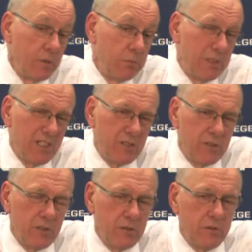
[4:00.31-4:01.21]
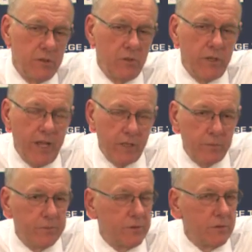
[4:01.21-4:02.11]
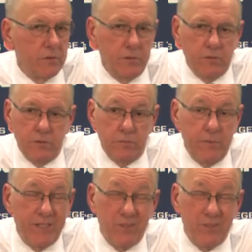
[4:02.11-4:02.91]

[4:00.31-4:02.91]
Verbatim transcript: But uh, you know, Kaleb's made